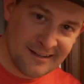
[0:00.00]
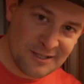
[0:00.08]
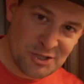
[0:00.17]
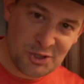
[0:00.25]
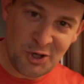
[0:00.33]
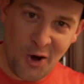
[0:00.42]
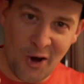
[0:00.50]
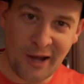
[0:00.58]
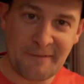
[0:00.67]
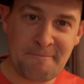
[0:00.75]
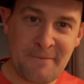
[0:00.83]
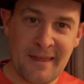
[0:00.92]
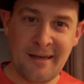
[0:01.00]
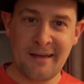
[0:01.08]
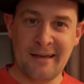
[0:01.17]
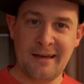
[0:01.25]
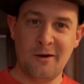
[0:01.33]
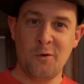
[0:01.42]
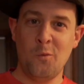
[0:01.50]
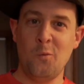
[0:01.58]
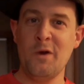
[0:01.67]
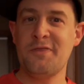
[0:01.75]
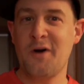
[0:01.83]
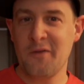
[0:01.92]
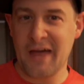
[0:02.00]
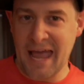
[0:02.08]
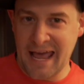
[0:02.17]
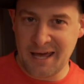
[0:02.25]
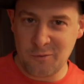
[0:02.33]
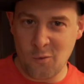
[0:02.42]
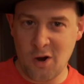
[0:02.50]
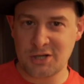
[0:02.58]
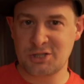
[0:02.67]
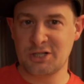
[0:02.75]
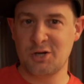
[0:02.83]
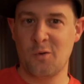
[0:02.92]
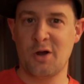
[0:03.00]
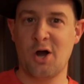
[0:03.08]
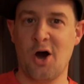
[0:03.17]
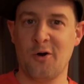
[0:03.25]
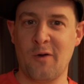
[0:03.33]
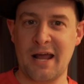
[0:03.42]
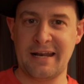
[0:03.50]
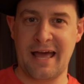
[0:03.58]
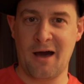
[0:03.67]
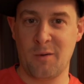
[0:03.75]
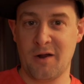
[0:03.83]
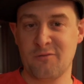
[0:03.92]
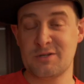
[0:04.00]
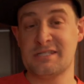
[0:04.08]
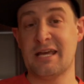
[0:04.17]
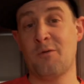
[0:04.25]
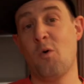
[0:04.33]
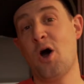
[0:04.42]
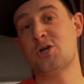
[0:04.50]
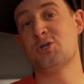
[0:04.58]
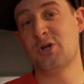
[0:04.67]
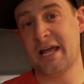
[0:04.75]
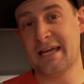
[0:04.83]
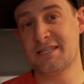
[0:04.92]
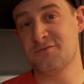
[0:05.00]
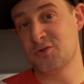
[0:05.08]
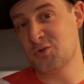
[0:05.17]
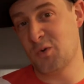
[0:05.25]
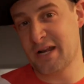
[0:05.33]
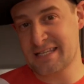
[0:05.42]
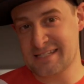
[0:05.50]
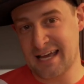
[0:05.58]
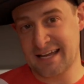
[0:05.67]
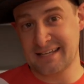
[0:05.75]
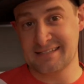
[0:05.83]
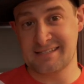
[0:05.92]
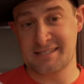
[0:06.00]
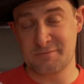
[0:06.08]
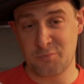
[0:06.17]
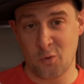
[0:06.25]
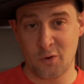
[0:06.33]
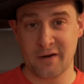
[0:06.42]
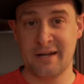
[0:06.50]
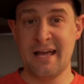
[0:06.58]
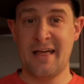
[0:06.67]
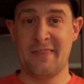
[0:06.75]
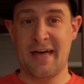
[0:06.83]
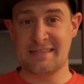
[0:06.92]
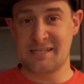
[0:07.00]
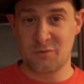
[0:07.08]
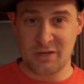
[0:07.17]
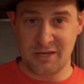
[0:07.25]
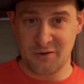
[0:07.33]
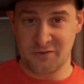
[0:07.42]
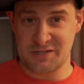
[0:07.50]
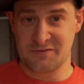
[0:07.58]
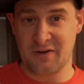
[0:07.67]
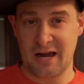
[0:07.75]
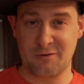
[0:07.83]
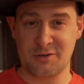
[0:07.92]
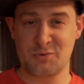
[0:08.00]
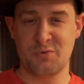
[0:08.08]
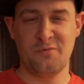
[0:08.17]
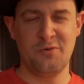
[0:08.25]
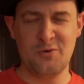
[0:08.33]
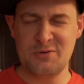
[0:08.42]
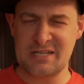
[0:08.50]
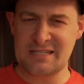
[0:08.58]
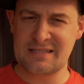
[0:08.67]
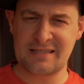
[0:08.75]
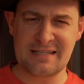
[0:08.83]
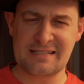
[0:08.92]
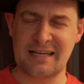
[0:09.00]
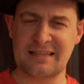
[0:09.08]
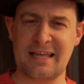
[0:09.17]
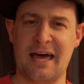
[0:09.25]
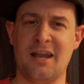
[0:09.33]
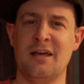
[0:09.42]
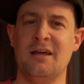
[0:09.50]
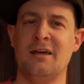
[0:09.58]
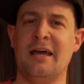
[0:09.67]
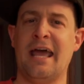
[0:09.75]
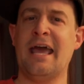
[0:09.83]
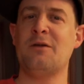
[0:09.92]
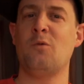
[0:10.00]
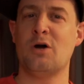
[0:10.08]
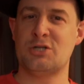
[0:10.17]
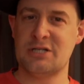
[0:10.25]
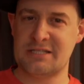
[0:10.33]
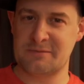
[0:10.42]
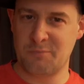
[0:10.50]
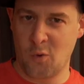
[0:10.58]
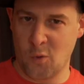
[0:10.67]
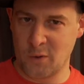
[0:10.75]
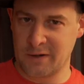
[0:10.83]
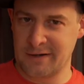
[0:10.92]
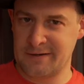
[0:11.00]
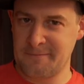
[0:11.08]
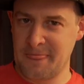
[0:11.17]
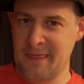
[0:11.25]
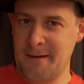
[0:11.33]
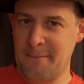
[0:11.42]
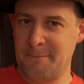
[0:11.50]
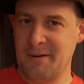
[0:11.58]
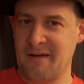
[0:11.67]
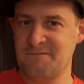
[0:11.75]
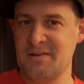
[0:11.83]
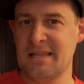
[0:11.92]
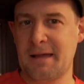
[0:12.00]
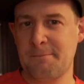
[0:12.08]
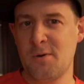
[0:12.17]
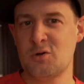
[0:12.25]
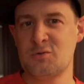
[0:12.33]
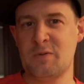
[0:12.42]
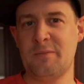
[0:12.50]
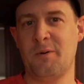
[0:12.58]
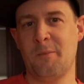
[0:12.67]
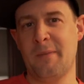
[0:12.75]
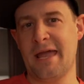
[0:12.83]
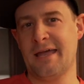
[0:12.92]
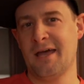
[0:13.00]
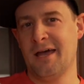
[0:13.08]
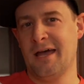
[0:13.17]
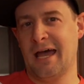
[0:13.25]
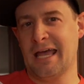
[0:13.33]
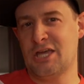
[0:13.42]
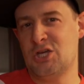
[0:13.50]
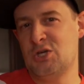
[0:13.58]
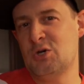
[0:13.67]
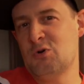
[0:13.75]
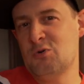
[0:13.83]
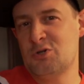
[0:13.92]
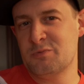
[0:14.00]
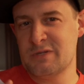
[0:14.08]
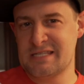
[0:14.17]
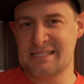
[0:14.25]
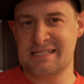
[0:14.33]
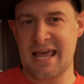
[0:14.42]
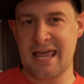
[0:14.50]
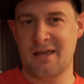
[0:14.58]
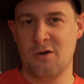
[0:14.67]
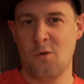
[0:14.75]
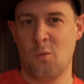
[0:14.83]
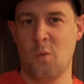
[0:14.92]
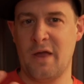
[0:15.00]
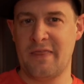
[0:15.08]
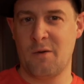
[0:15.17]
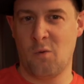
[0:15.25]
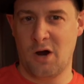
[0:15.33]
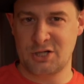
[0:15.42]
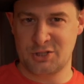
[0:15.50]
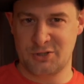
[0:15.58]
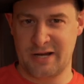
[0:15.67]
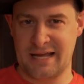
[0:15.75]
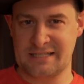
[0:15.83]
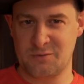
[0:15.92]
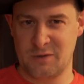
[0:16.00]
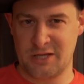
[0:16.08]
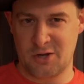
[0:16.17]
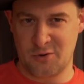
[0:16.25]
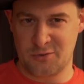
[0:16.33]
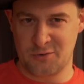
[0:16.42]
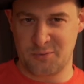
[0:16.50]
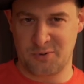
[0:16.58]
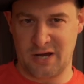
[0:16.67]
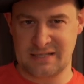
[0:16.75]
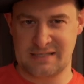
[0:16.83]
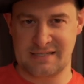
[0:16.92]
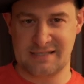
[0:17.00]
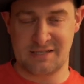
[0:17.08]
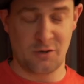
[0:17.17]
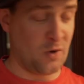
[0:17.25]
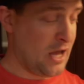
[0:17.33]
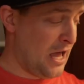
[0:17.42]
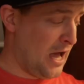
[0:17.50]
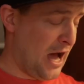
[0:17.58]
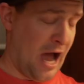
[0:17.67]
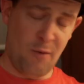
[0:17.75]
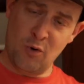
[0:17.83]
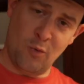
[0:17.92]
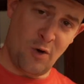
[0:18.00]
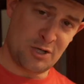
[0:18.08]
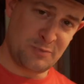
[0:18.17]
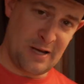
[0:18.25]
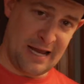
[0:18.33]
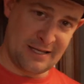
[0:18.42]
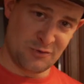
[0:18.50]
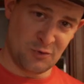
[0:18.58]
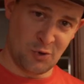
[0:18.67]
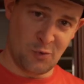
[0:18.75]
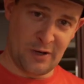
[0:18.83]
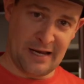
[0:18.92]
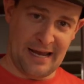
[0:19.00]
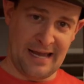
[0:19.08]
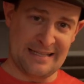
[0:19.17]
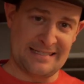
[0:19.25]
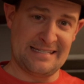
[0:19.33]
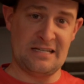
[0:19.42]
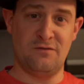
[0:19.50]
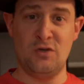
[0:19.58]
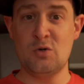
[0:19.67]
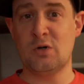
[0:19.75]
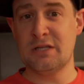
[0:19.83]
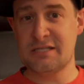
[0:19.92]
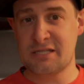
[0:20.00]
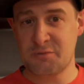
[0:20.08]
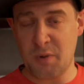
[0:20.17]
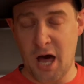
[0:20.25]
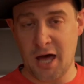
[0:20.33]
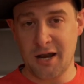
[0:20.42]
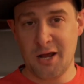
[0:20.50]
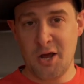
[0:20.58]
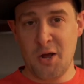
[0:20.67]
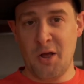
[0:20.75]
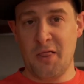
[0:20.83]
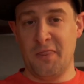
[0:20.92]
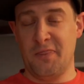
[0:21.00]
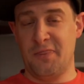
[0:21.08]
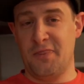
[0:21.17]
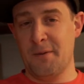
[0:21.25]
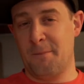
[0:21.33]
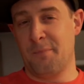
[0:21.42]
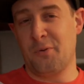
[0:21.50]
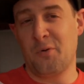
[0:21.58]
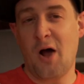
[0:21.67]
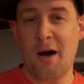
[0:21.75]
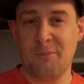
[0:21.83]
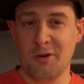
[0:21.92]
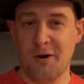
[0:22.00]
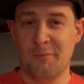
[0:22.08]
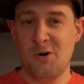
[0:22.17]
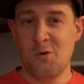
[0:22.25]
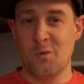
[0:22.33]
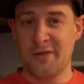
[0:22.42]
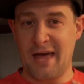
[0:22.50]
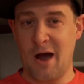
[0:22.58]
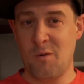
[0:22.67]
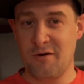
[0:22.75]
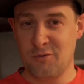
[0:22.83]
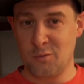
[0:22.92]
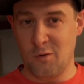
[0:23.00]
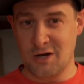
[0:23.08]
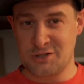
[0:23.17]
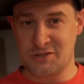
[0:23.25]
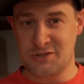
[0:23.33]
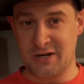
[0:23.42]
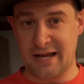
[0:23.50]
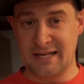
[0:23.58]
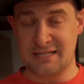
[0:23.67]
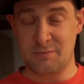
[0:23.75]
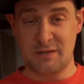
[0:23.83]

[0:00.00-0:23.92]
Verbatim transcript: Shaun, with all the hand washing going on right now and everyone saying wash your hands for 20 seconds, it's important. That's how we kill this virus with flu season, things like that. Hand washing is important. But I feel like most people make a huge mistake when they wash their hands when they go through the process. And so I want to wash my hands real quick and see if you can spot the problem with how everyone washes their hands.